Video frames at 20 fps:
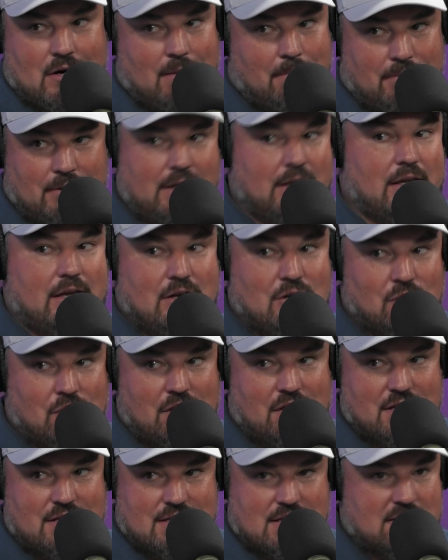completely new
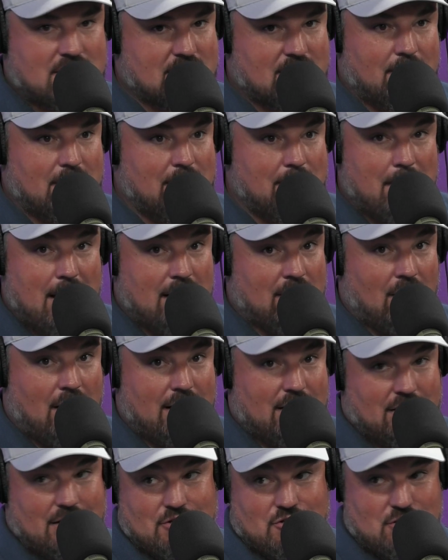to the system and may likely